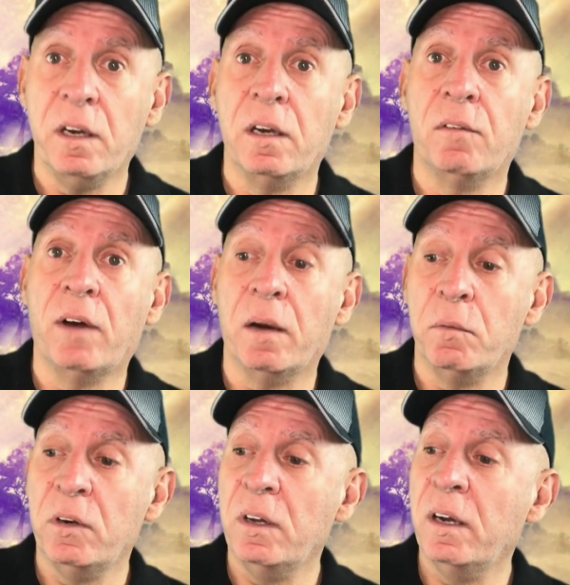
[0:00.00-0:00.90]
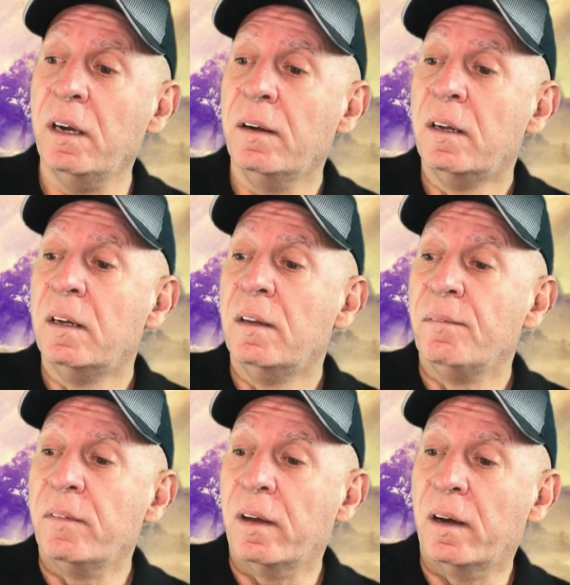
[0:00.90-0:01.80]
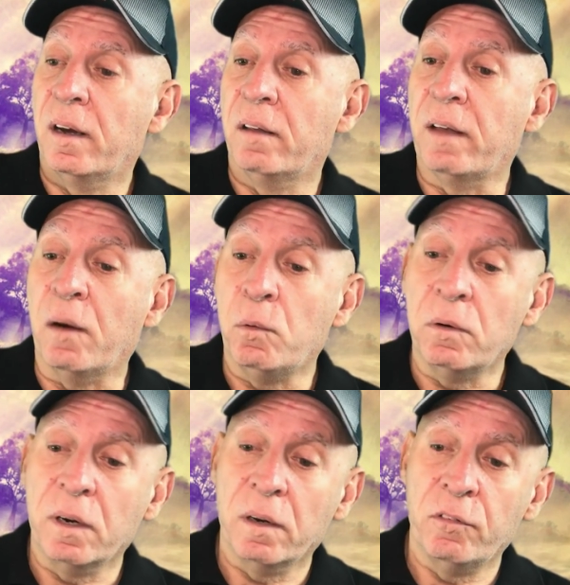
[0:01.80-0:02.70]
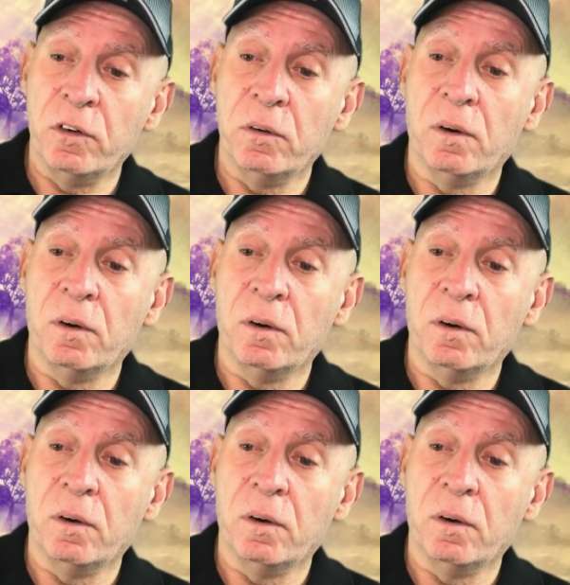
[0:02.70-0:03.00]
You need vitamin D. That will give you,